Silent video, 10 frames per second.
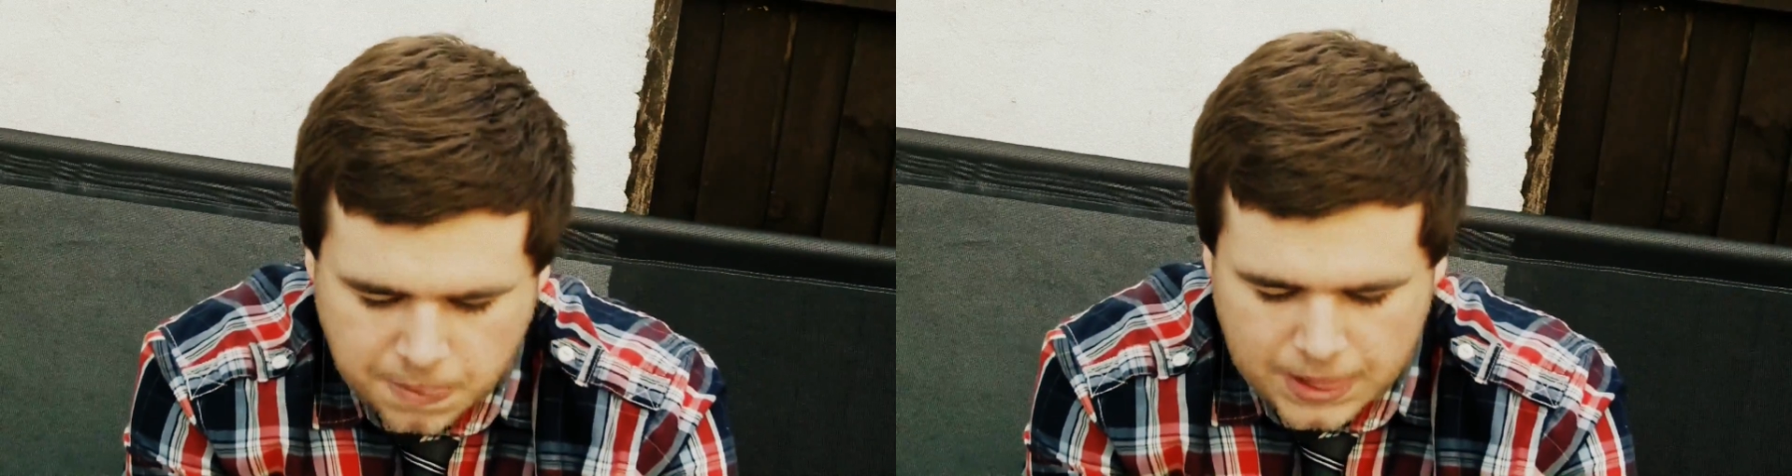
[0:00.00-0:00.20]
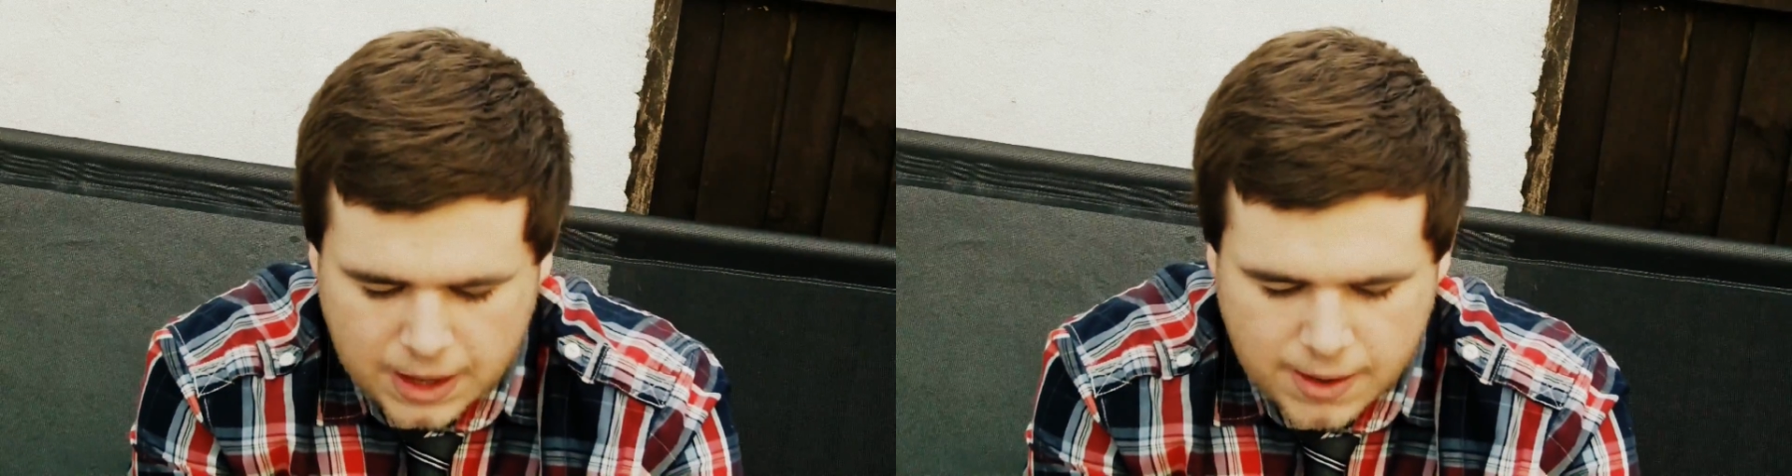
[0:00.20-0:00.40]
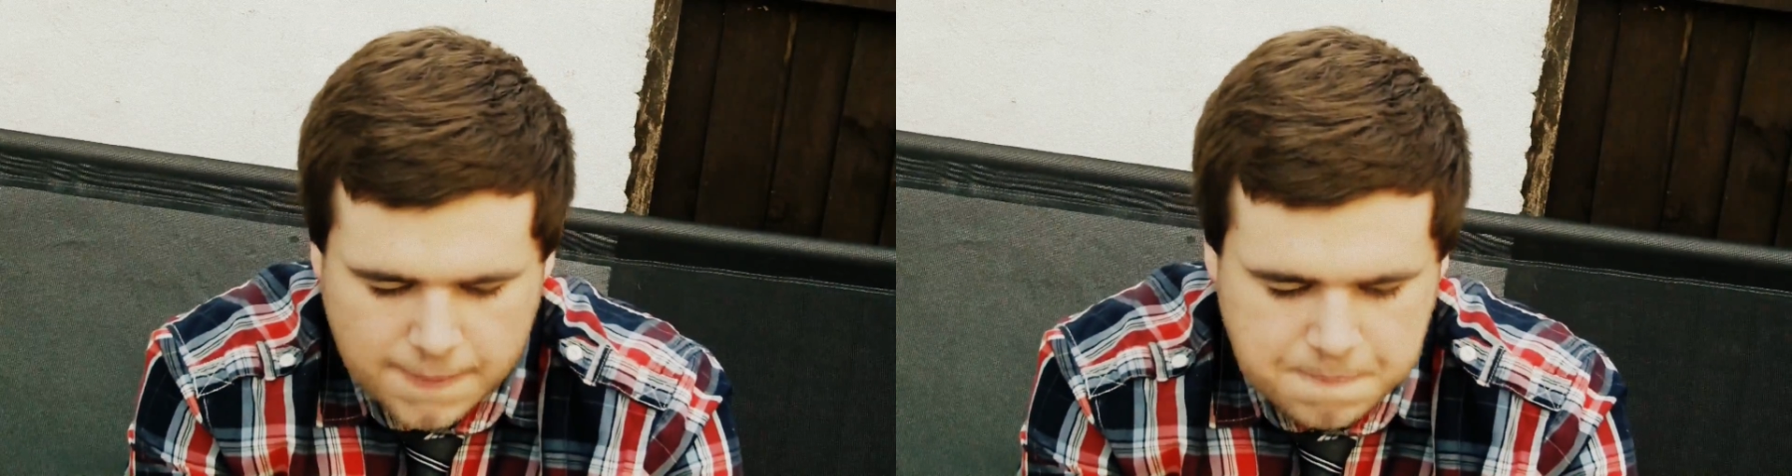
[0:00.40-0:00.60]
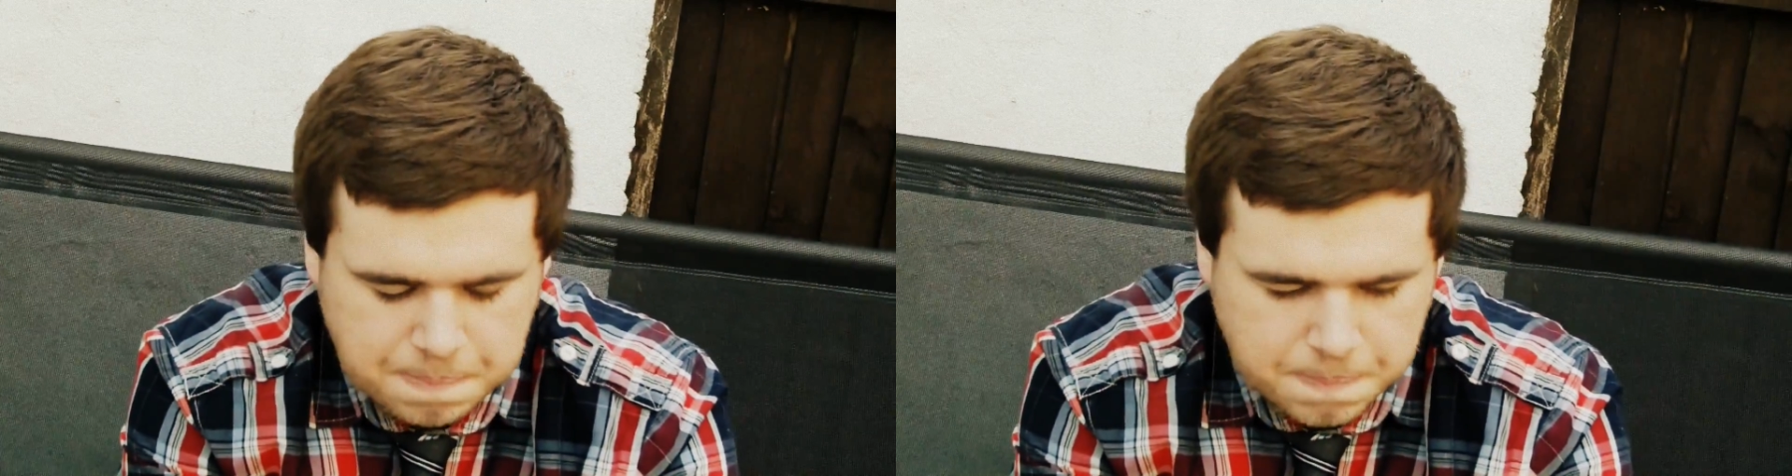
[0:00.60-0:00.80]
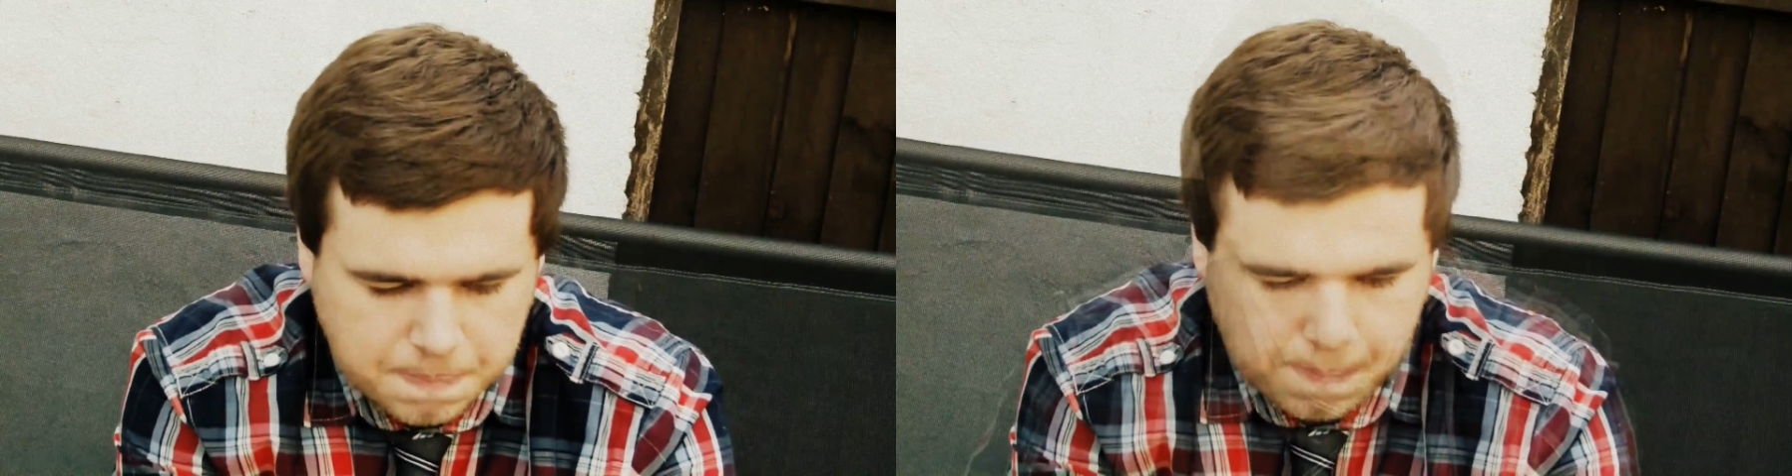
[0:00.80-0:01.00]

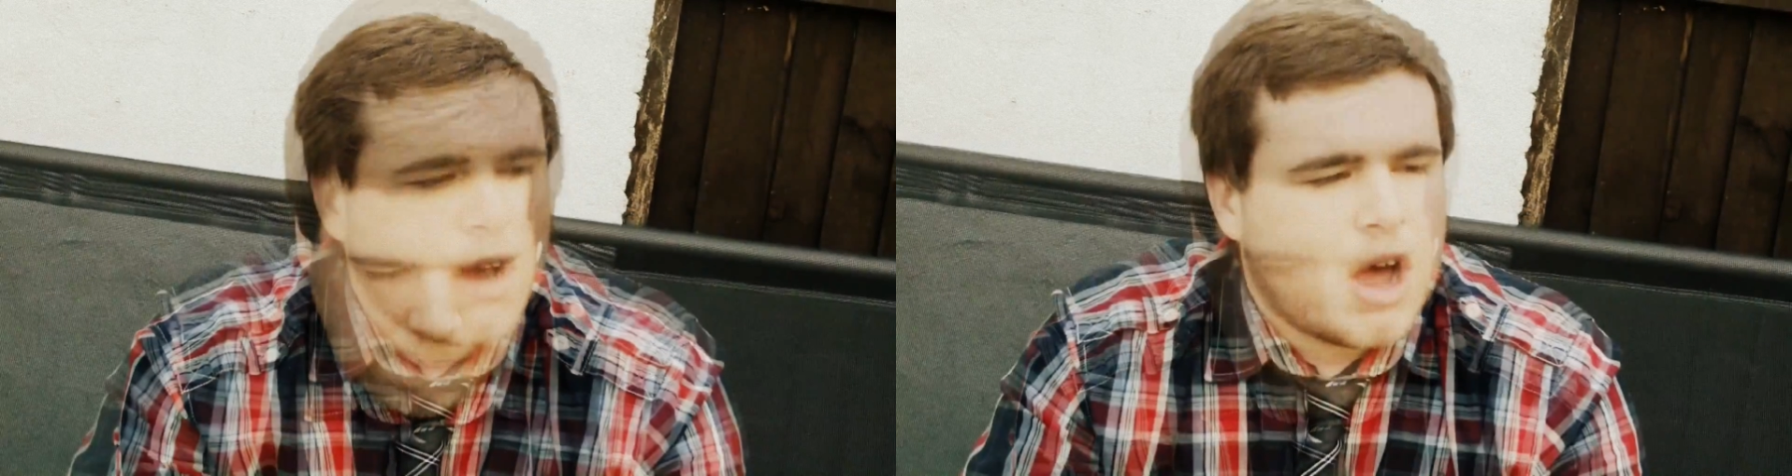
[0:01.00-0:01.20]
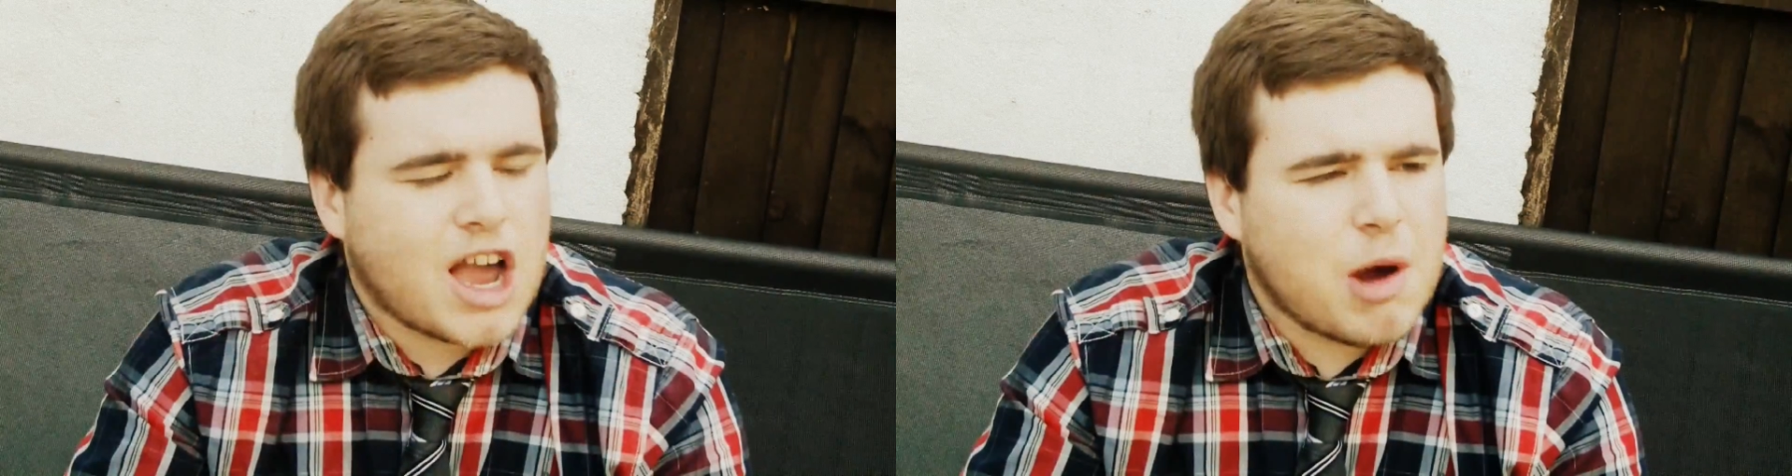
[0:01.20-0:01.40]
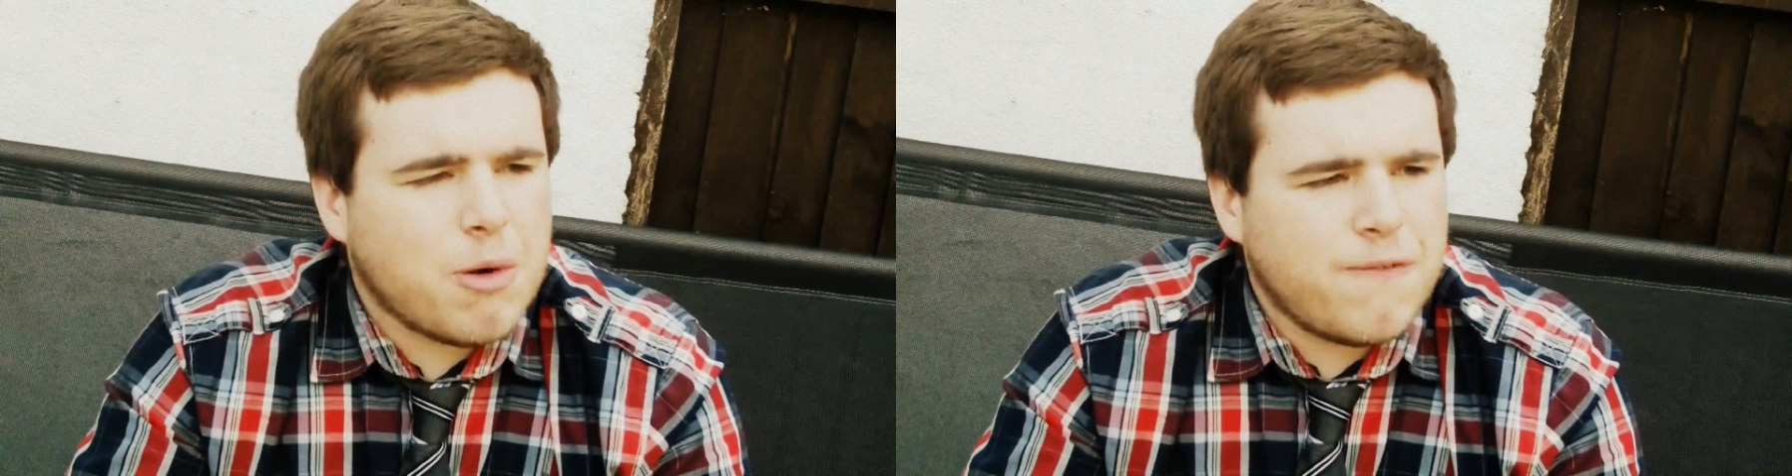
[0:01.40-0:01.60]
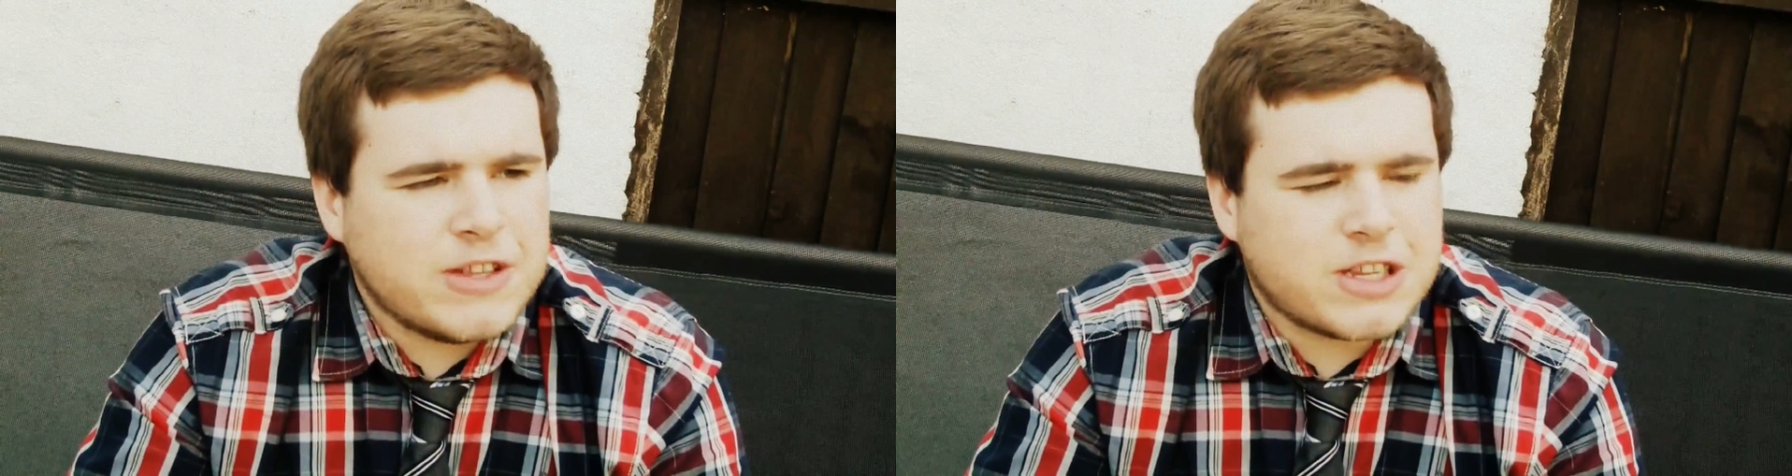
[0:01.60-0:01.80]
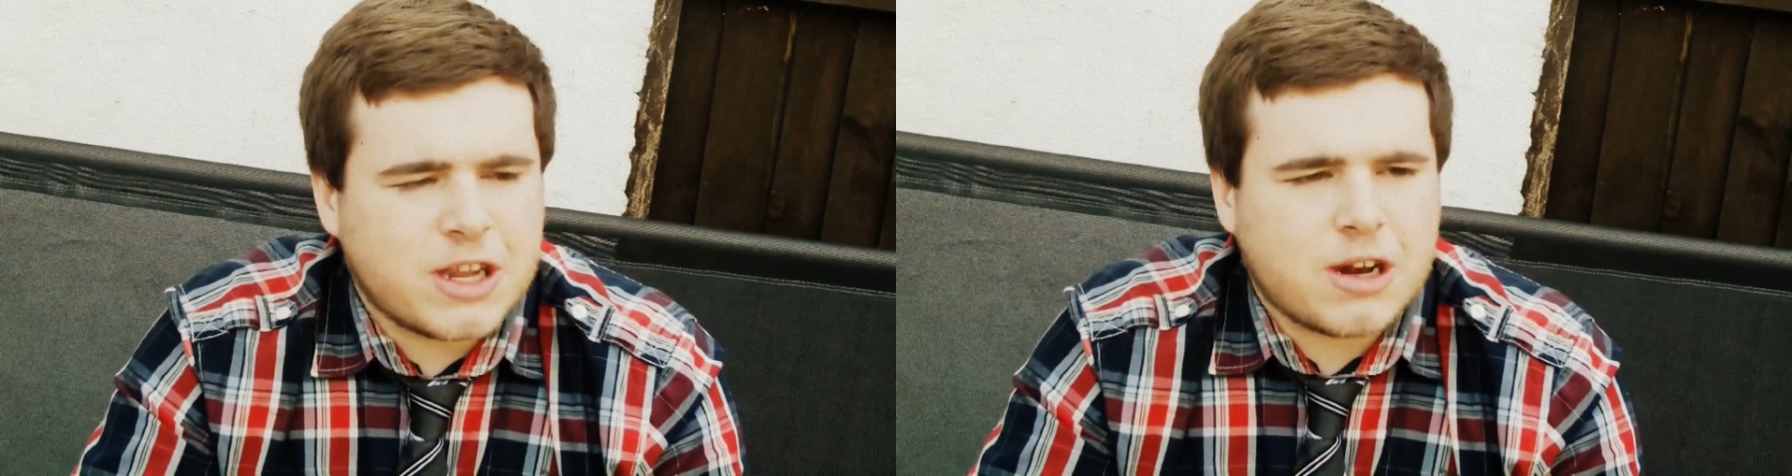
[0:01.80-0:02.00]
A couple of things I
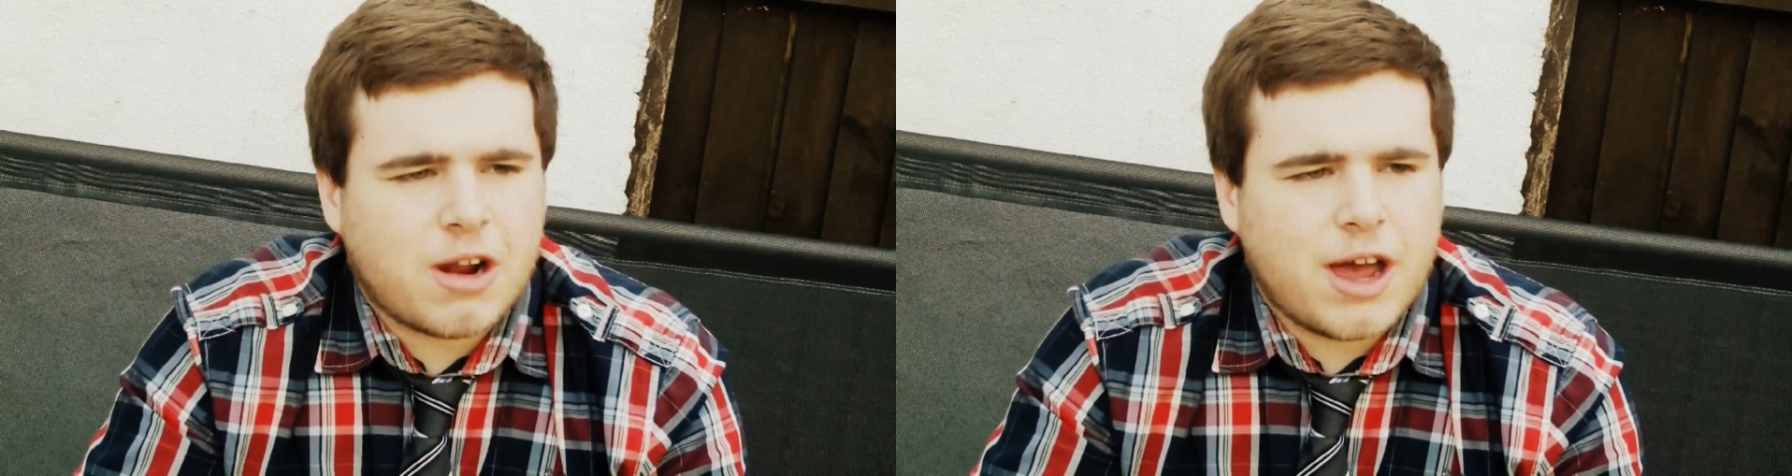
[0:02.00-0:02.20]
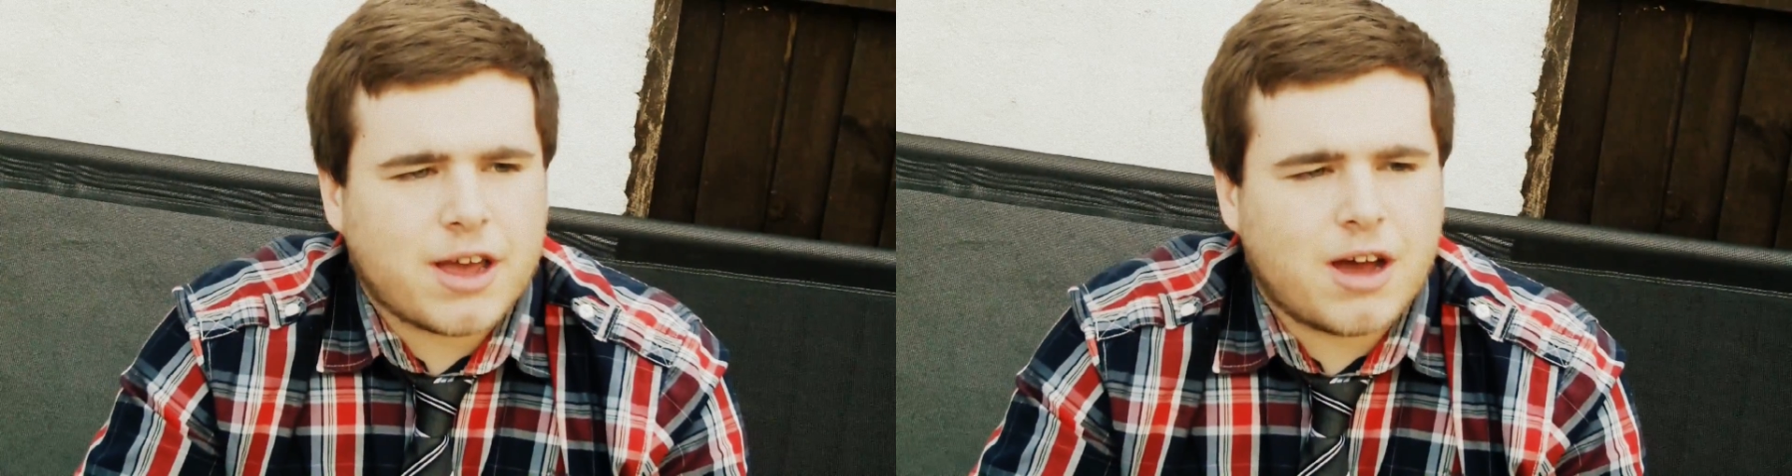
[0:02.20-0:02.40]
didn't like.